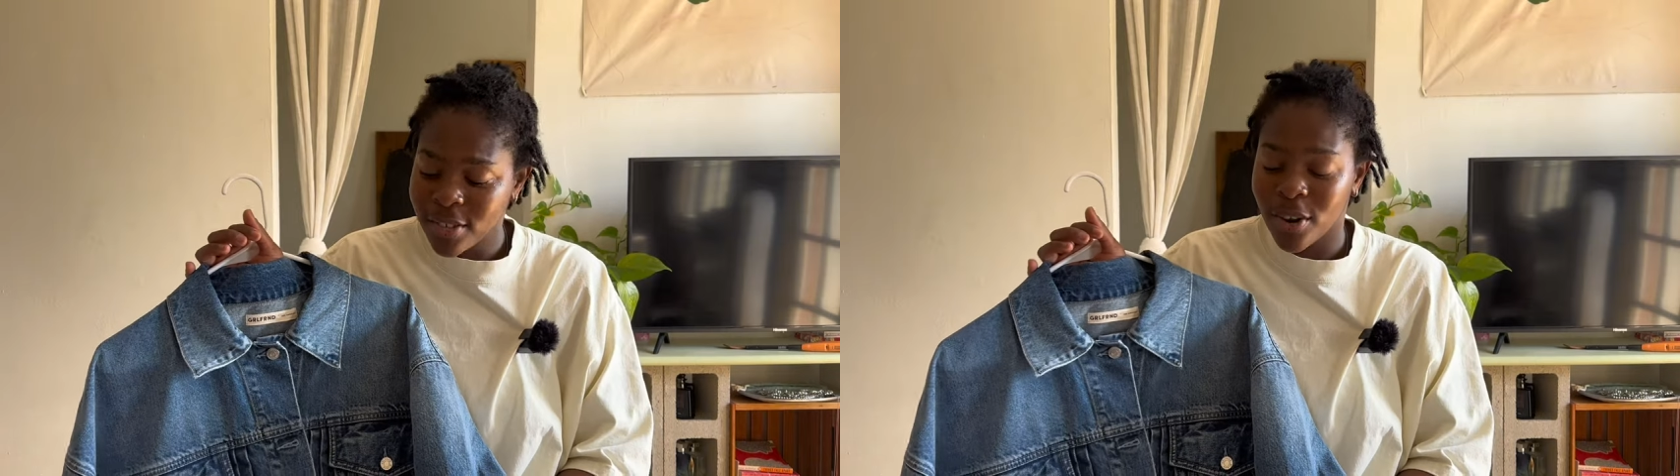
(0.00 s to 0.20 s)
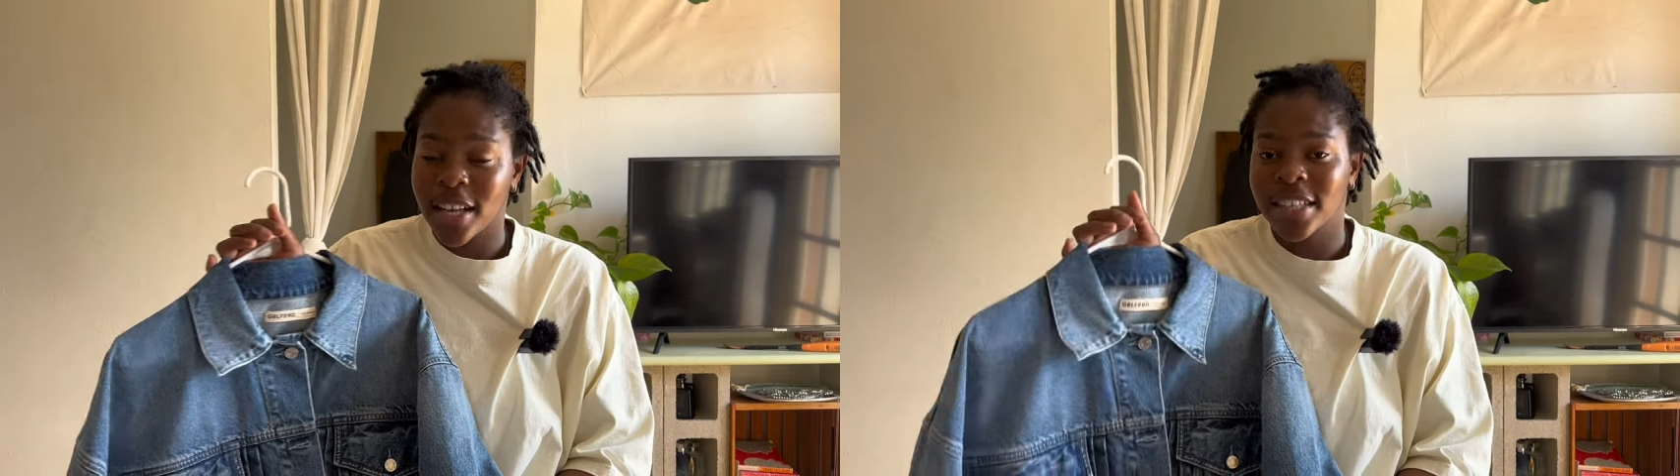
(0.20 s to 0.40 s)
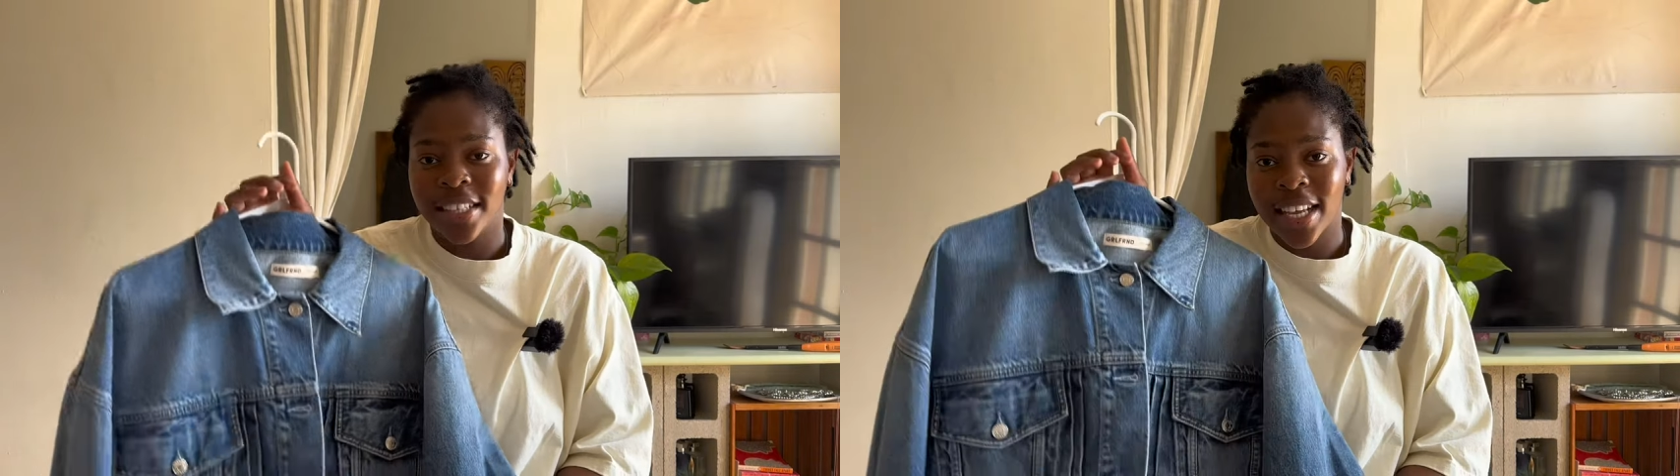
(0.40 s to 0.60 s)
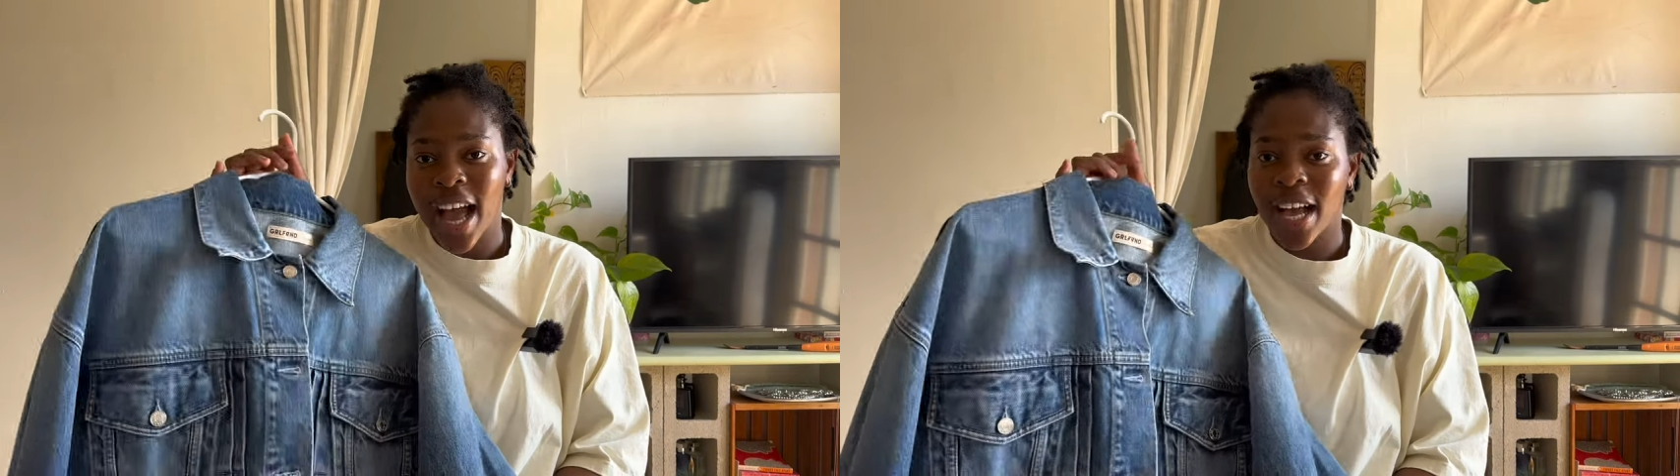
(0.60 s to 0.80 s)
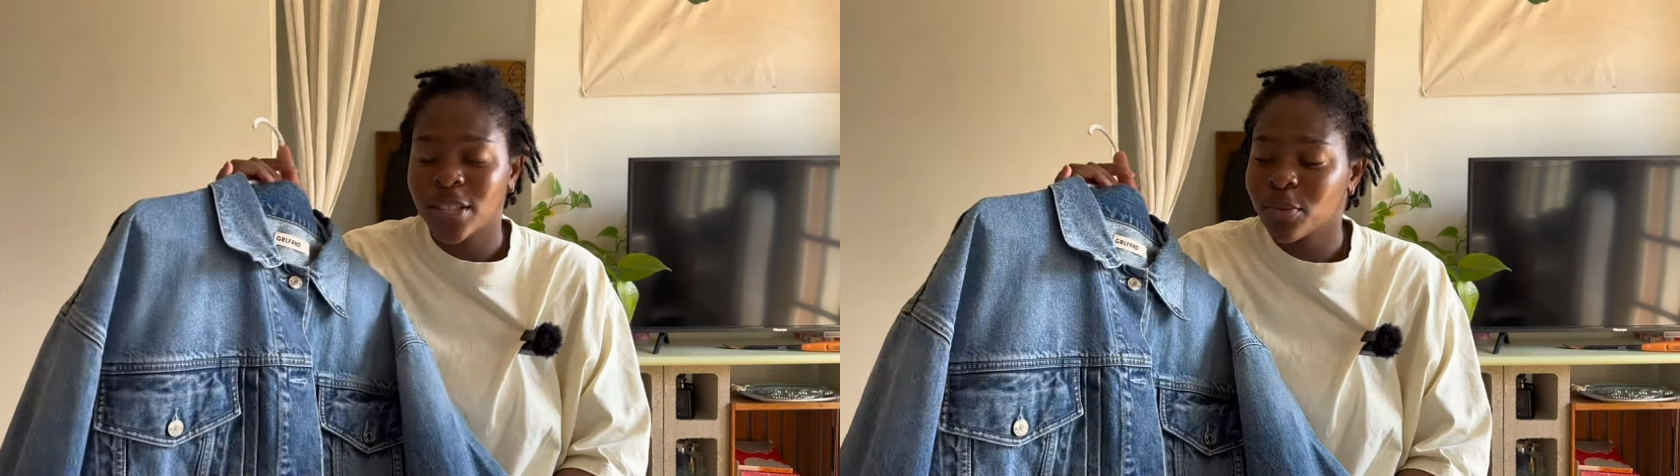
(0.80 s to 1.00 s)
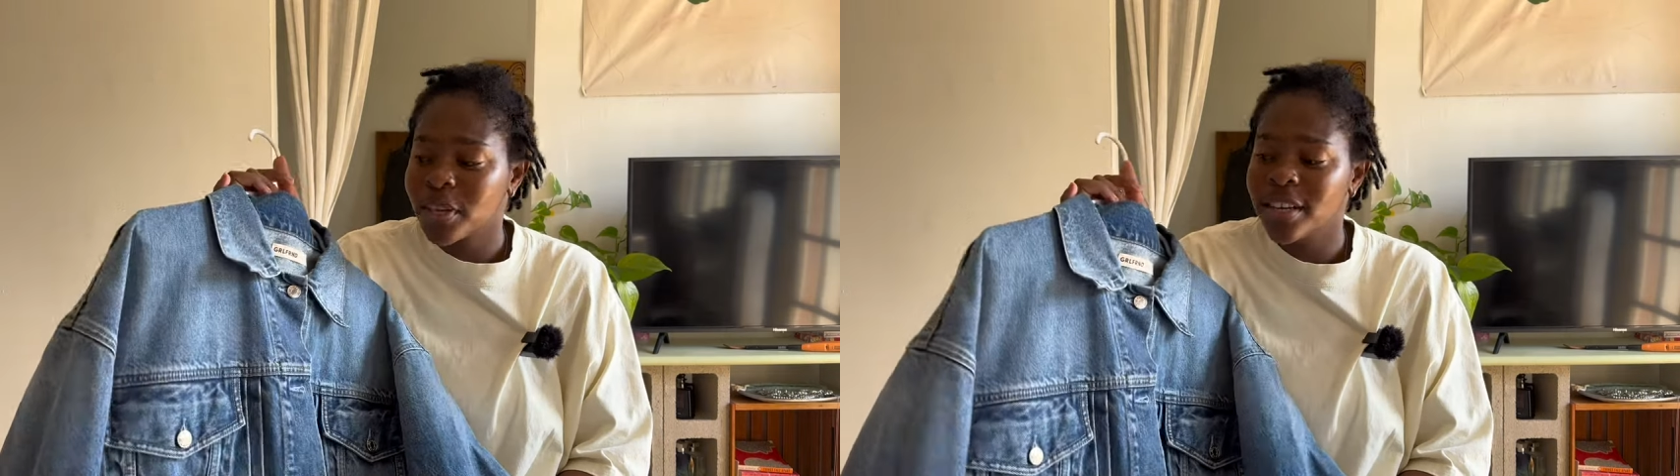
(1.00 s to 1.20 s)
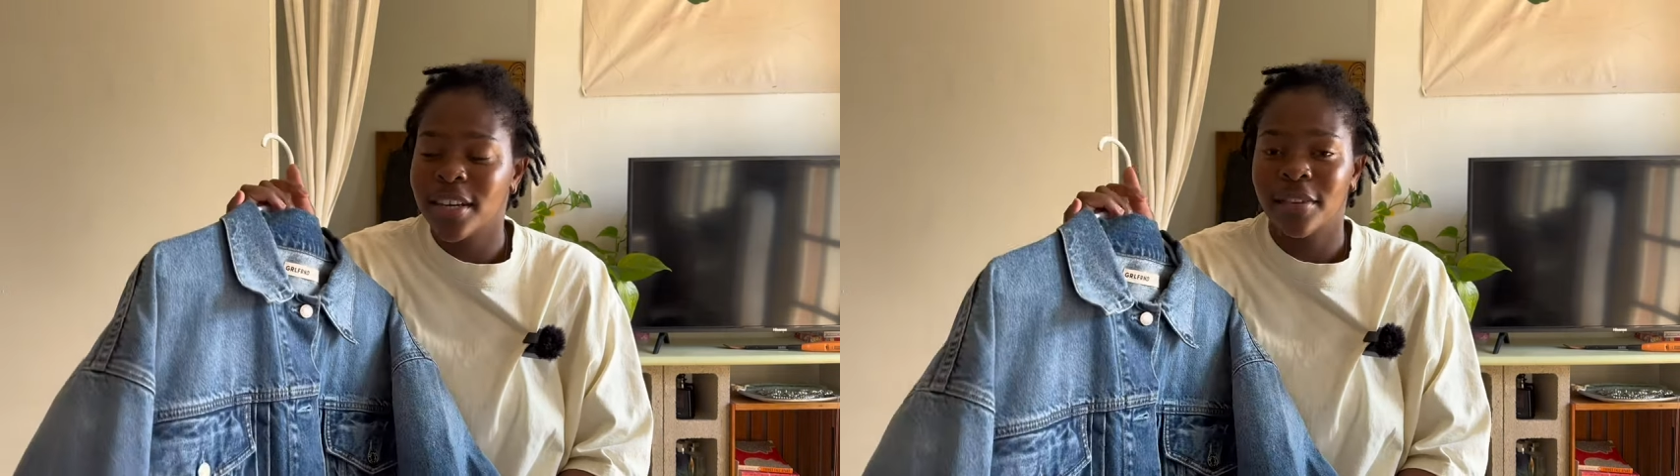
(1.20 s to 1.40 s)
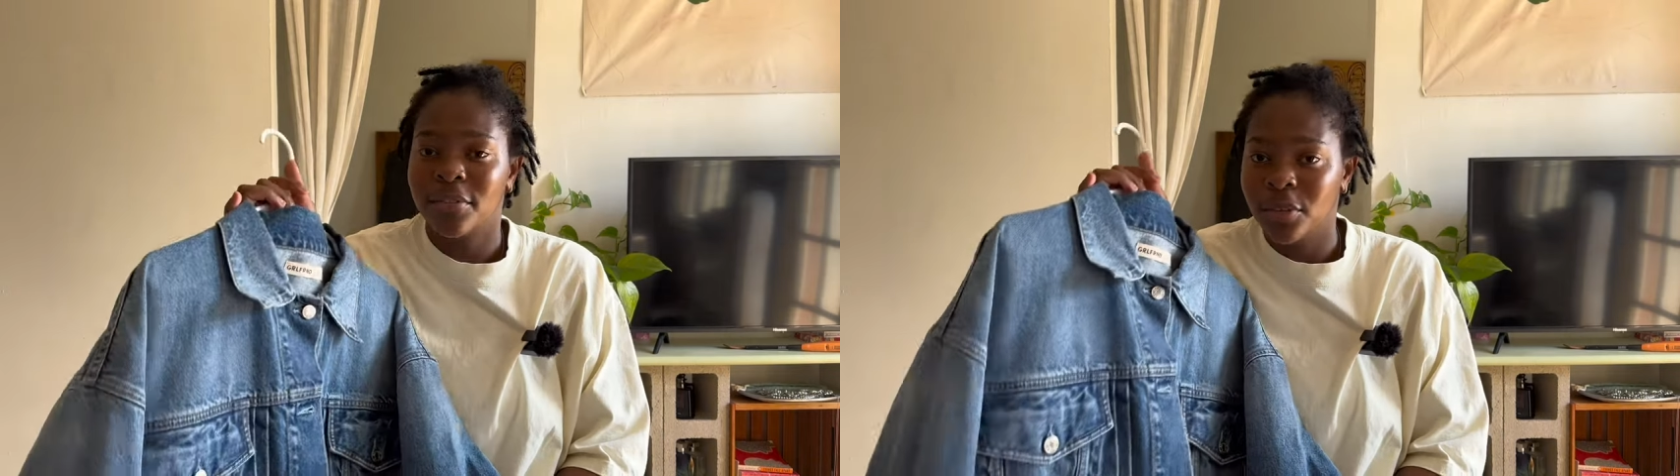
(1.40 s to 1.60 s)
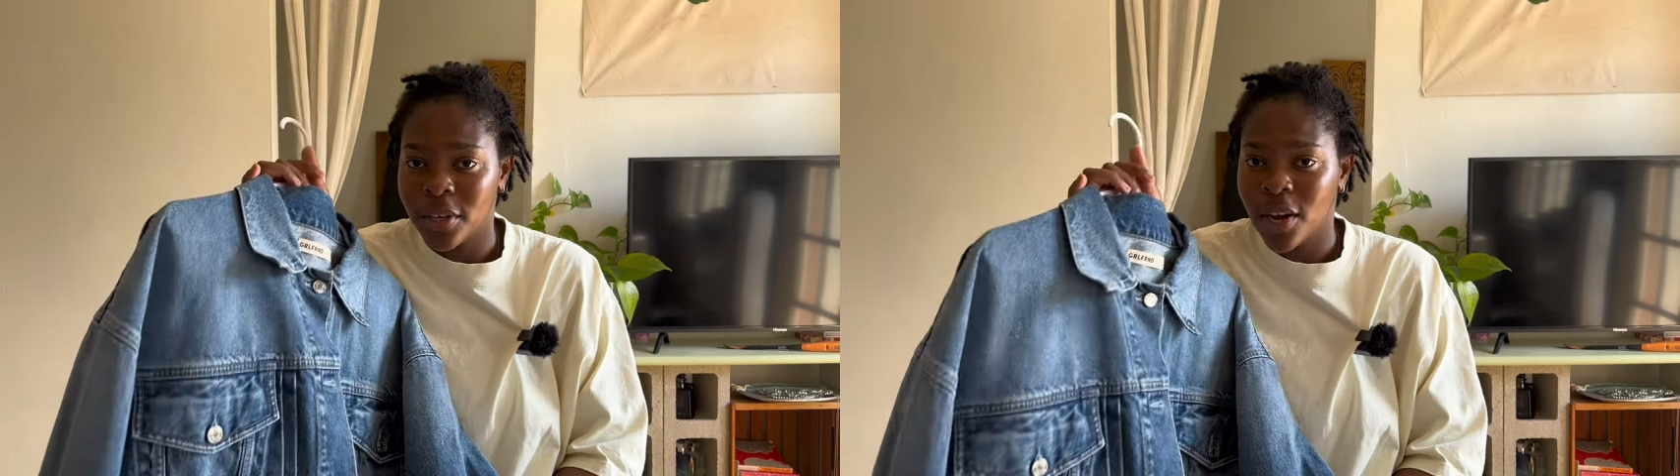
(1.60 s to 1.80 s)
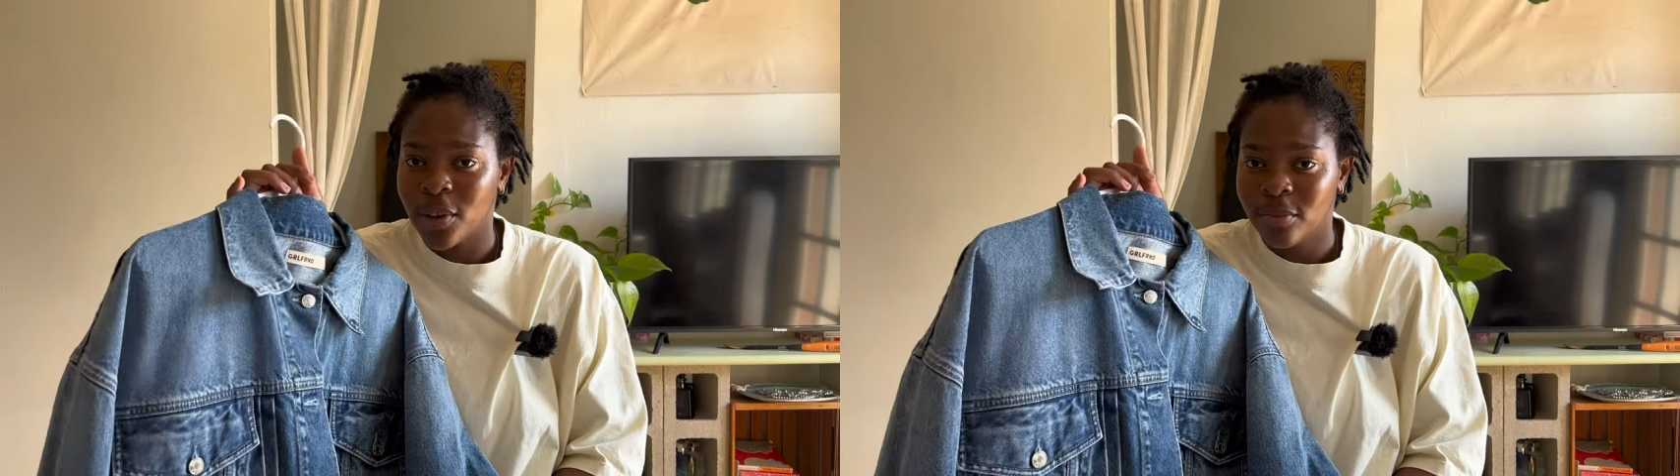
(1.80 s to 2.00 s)
or at least has one. And if you
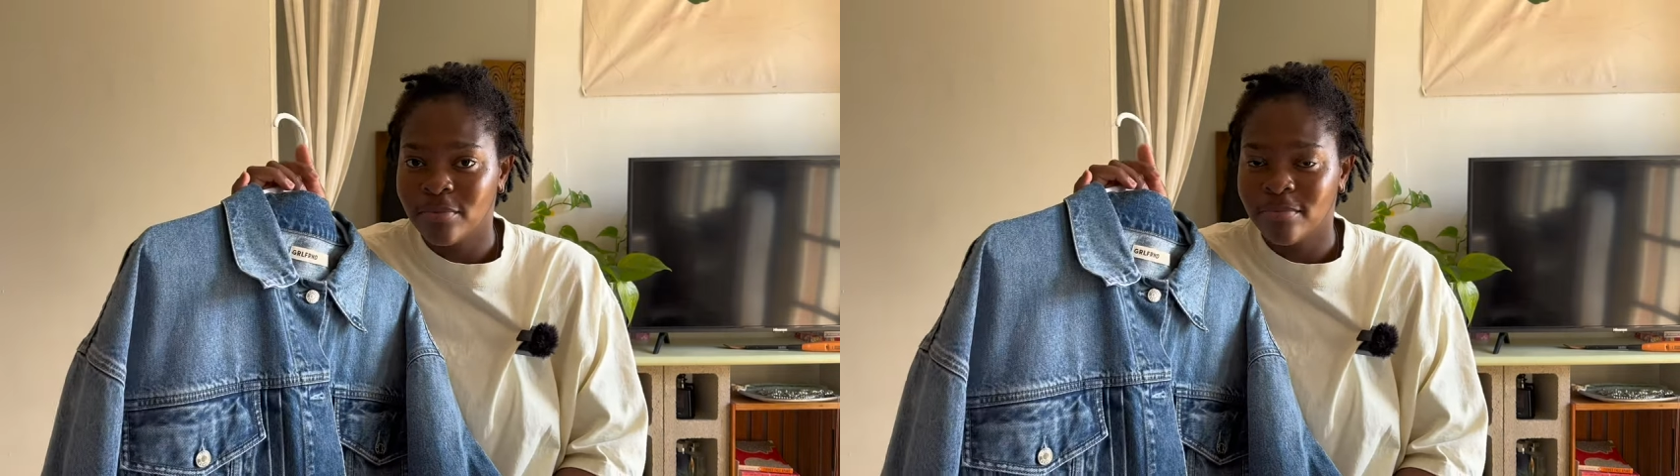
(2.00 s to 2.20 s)
don't,